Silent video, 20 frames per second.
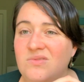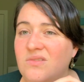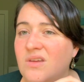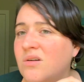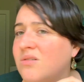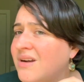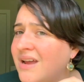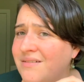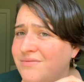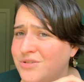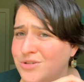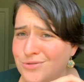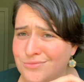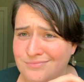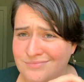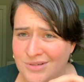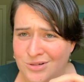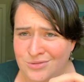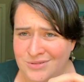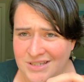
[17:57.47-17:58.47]
I don't have to.
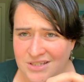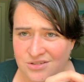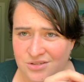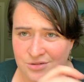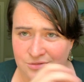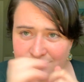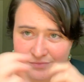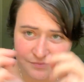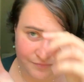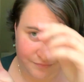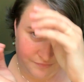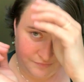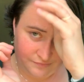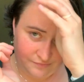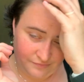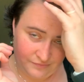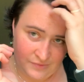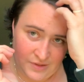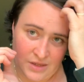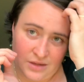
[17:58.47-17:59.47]
I don't need to.
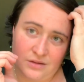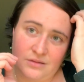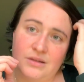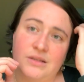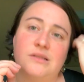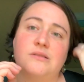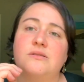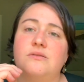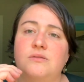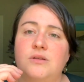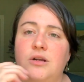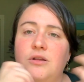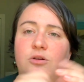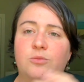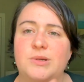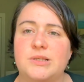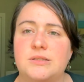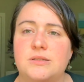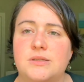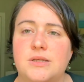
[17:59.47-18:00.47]
Like, it's none of their
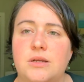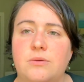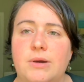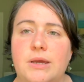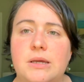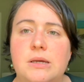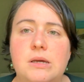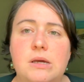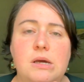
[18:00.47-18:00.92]
business anyway.